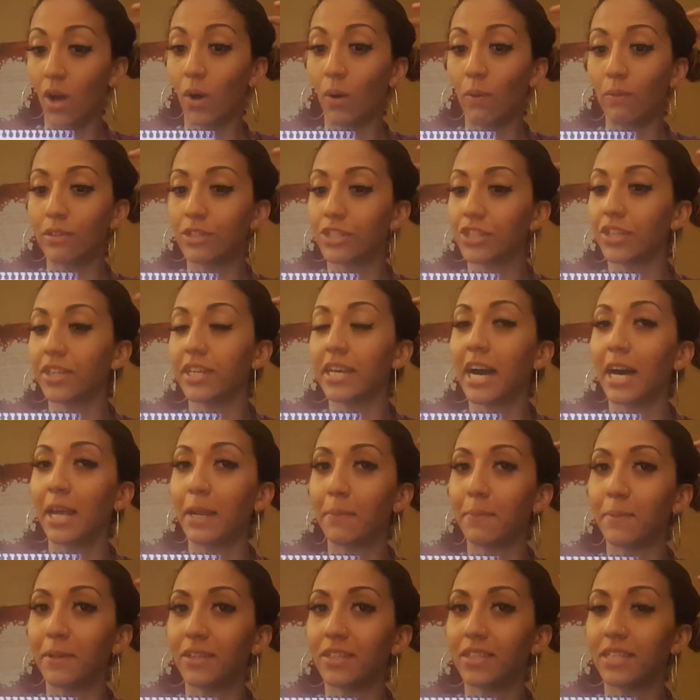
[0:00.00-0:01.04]
We'll show you how to
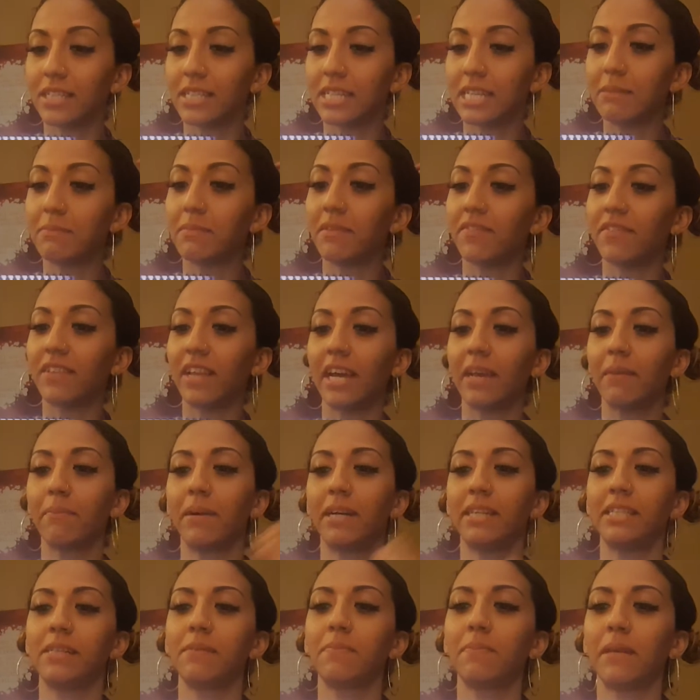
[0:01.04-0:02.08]
build a team of
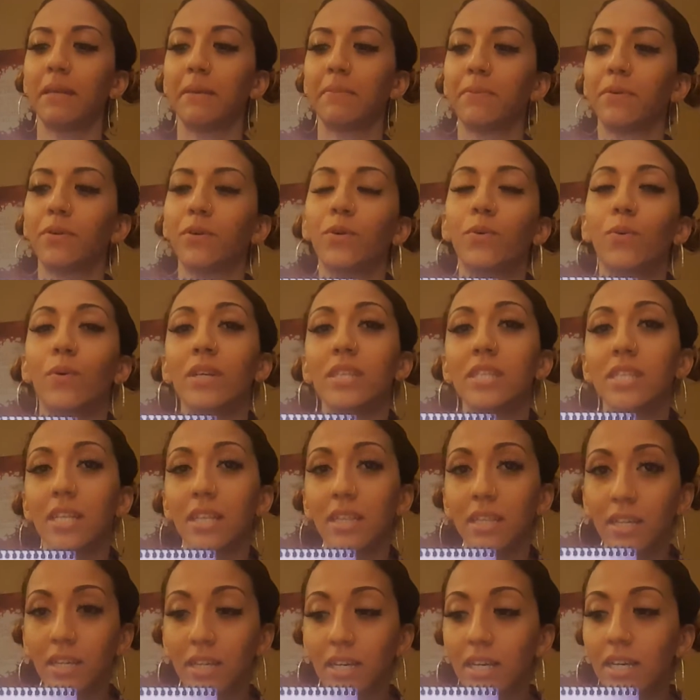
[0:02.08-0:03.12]
like-minded people who want to
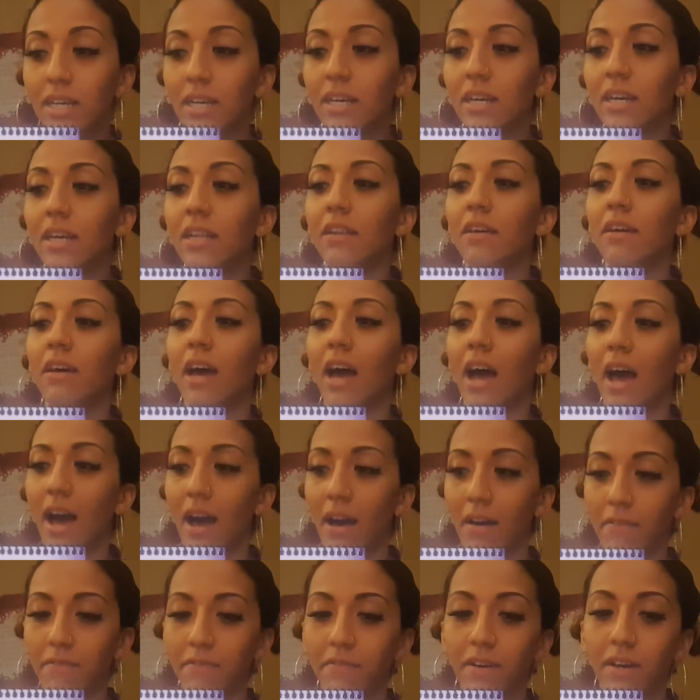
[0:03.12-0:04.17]
look good,
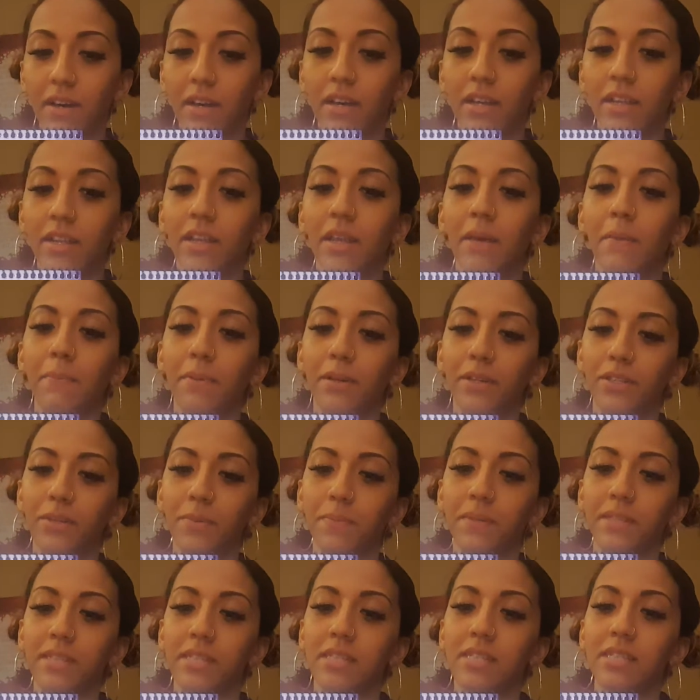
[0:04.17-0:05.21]
have fun, and build a
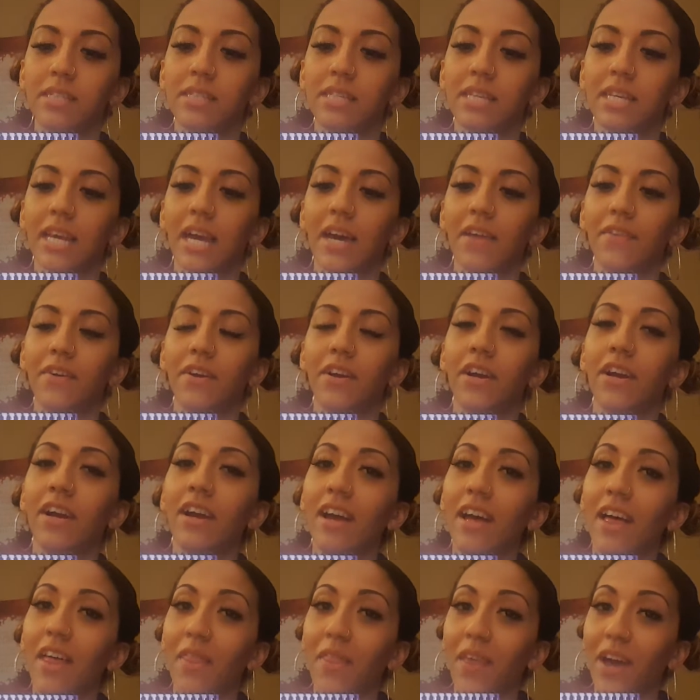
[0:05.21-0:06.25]
business together
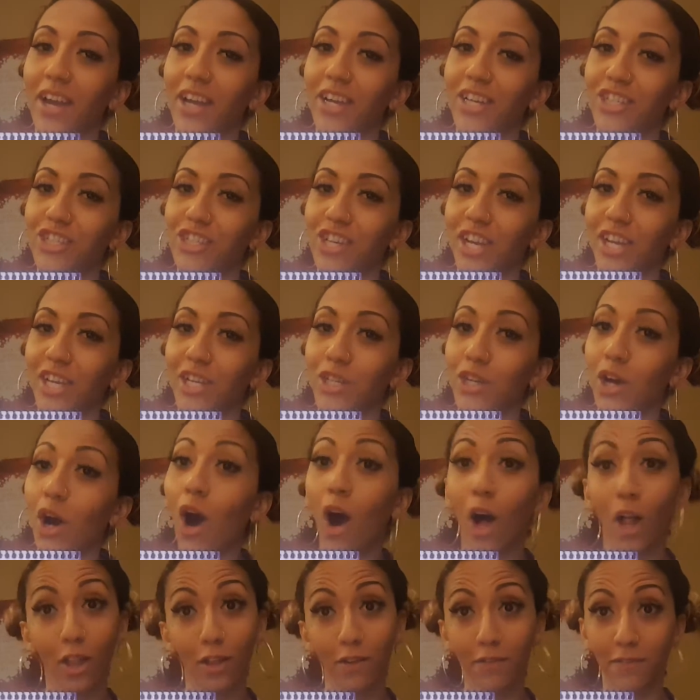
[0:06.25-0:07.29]
that could change
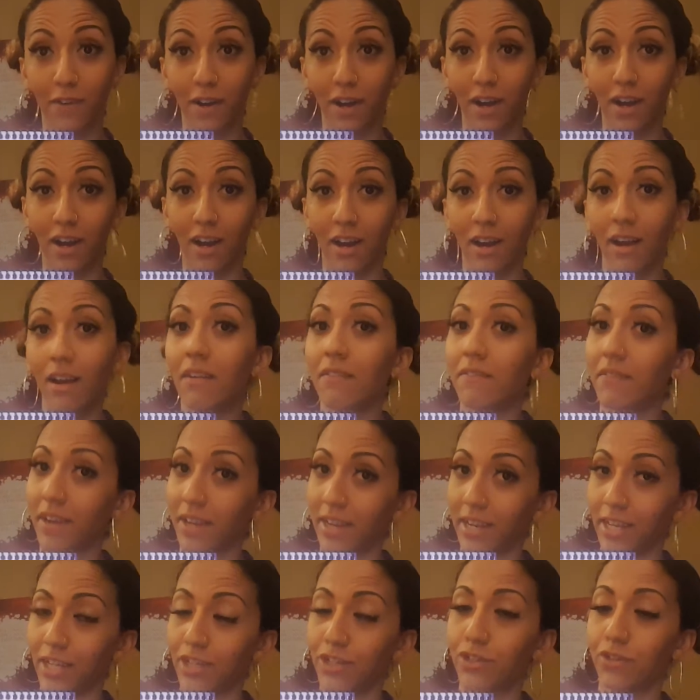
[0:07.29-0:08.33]
all of our
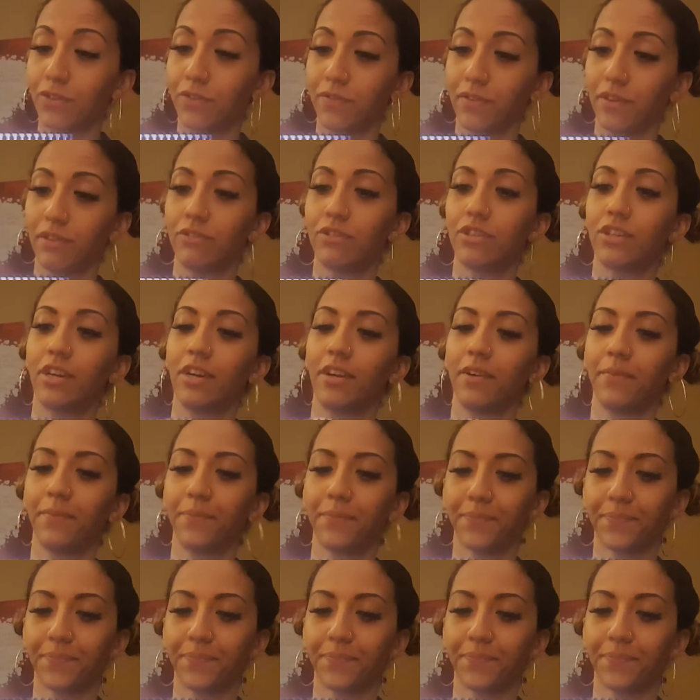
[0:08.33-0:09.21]
financial future.